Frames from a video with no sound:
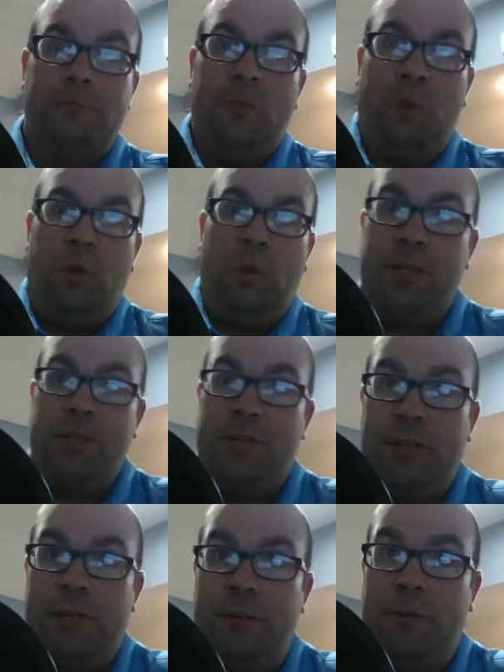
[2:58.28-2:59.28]
We're going to
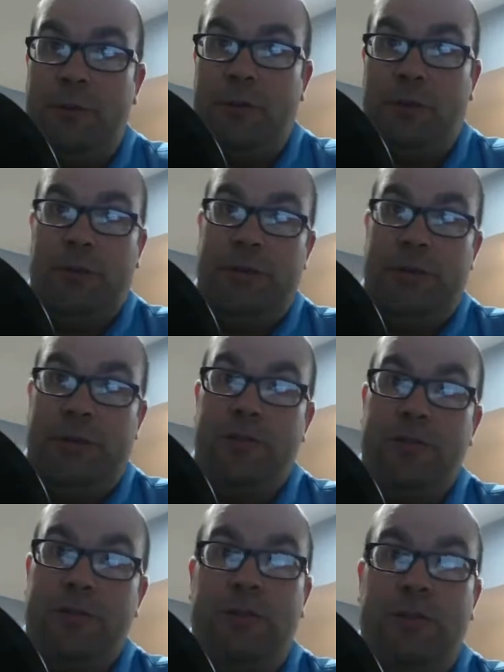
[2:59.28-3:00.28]
start out with our
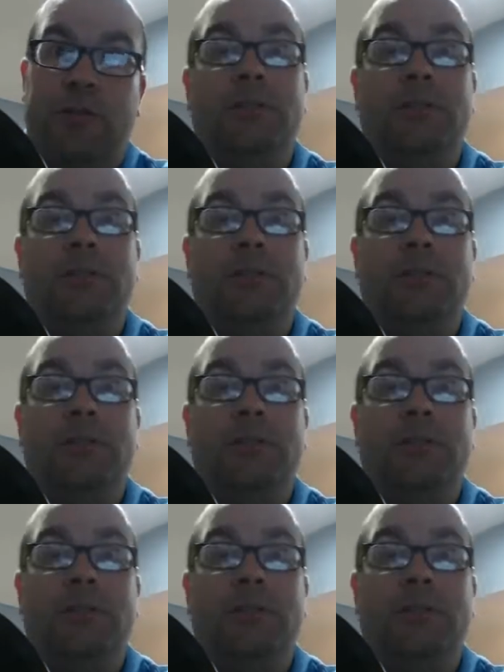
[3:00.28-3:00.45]
creatures,